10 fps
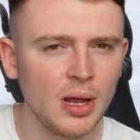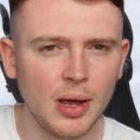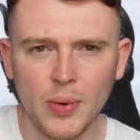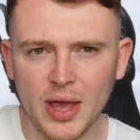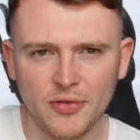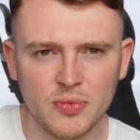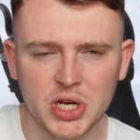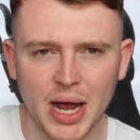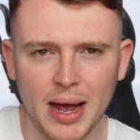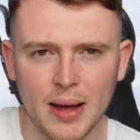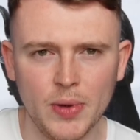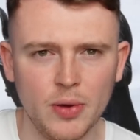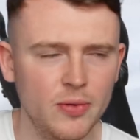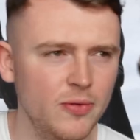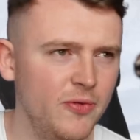away from chat
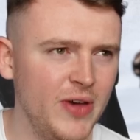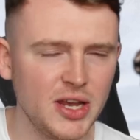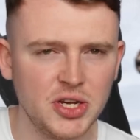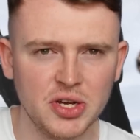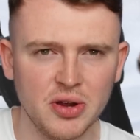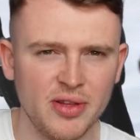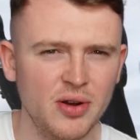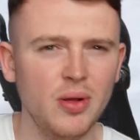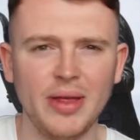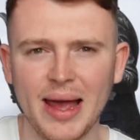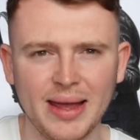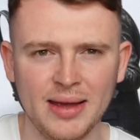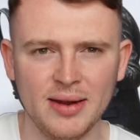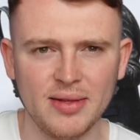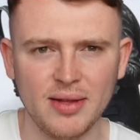about fixtures and all that
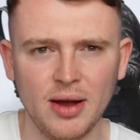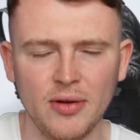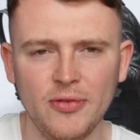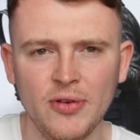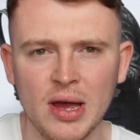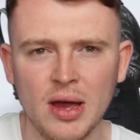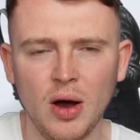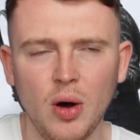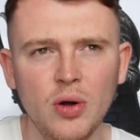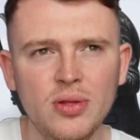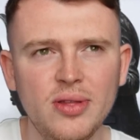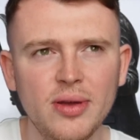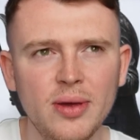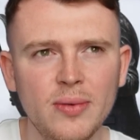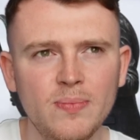kind of stuff, on
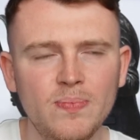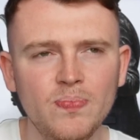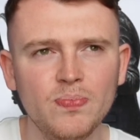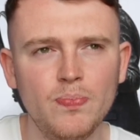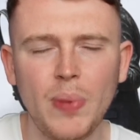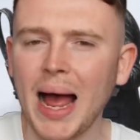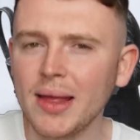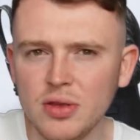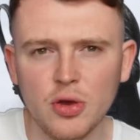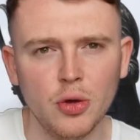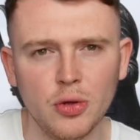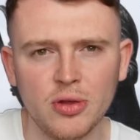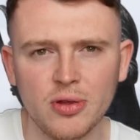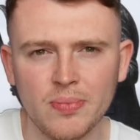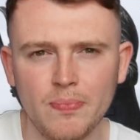to bad
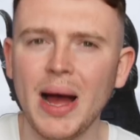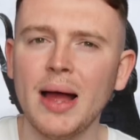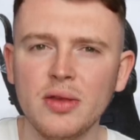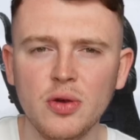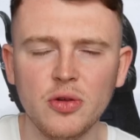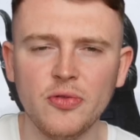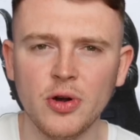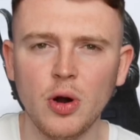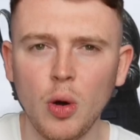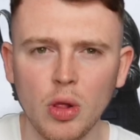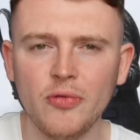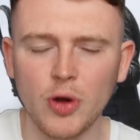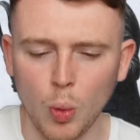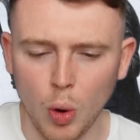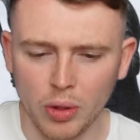news. Bad news for all of
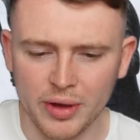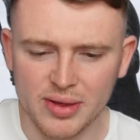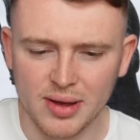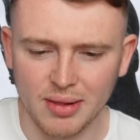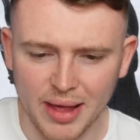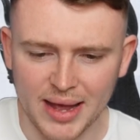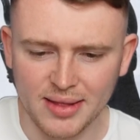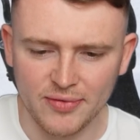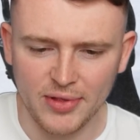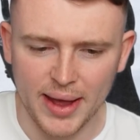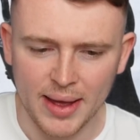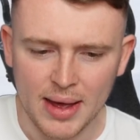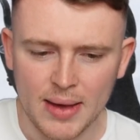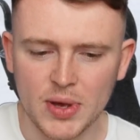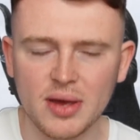our wallets collectively,
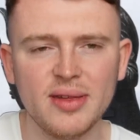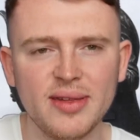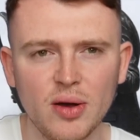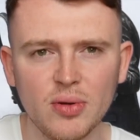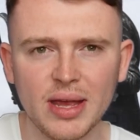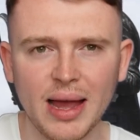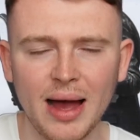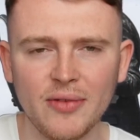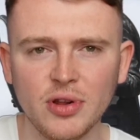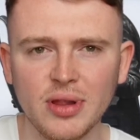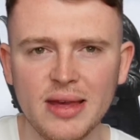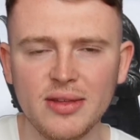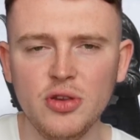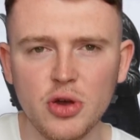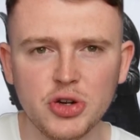because Celtic have
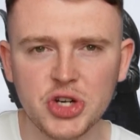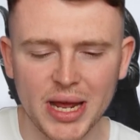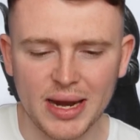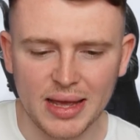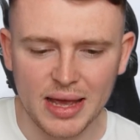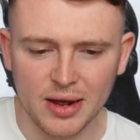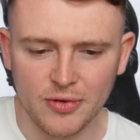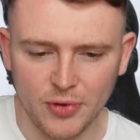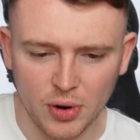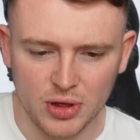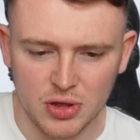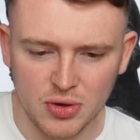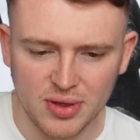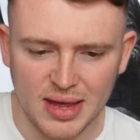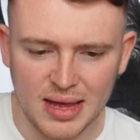released new training gear for the
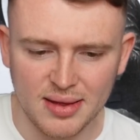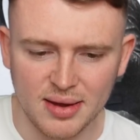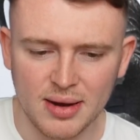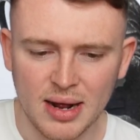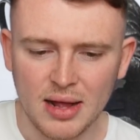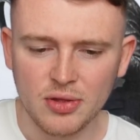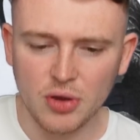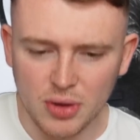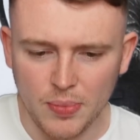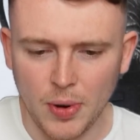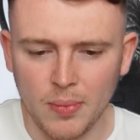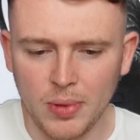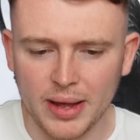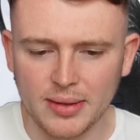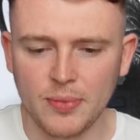new season to the
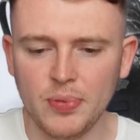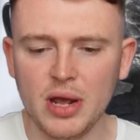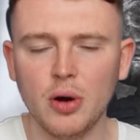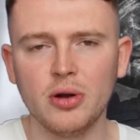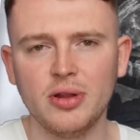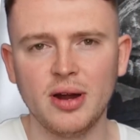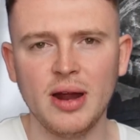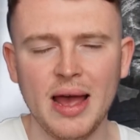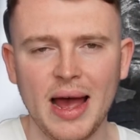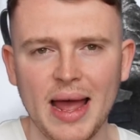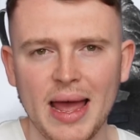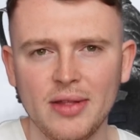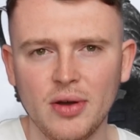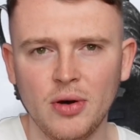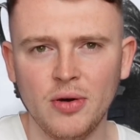public to pre-order
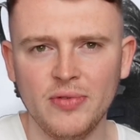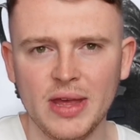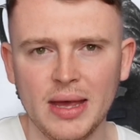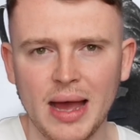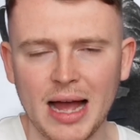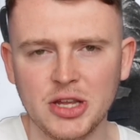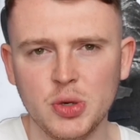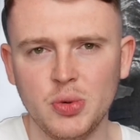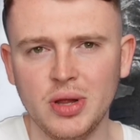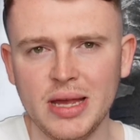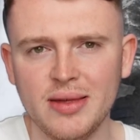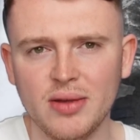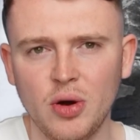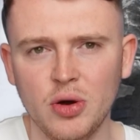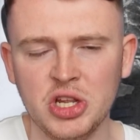ahead of the actual
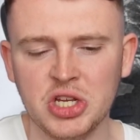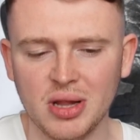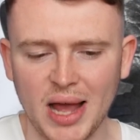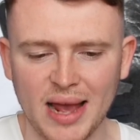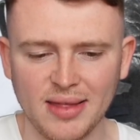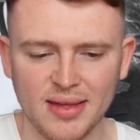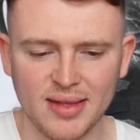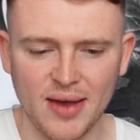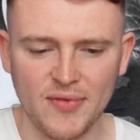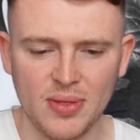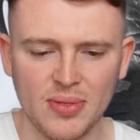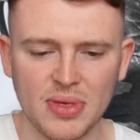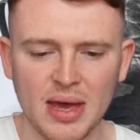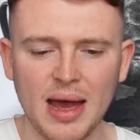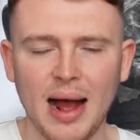release on July the
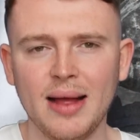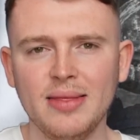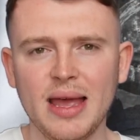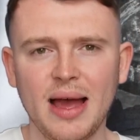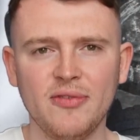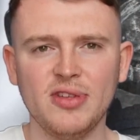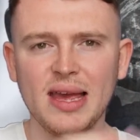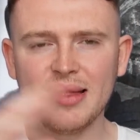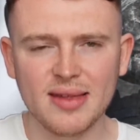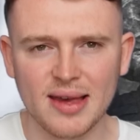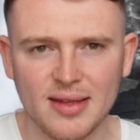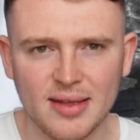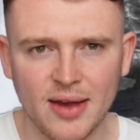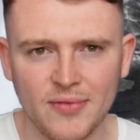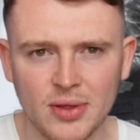7th, and they have sent
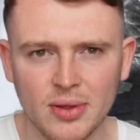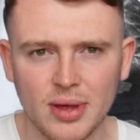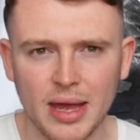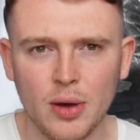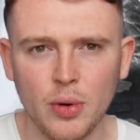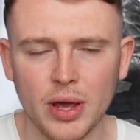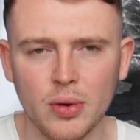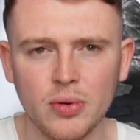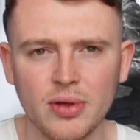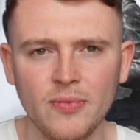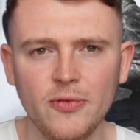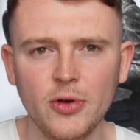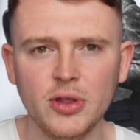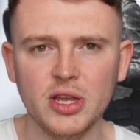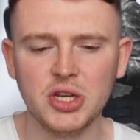67, hail, some
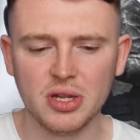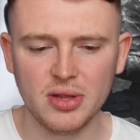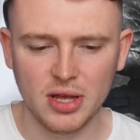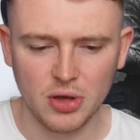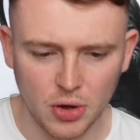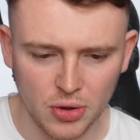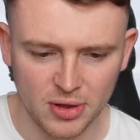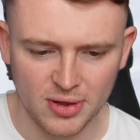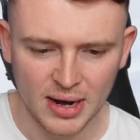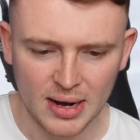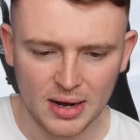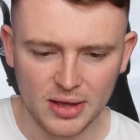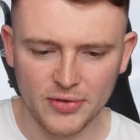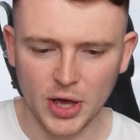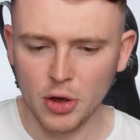footage to use.
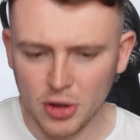You've got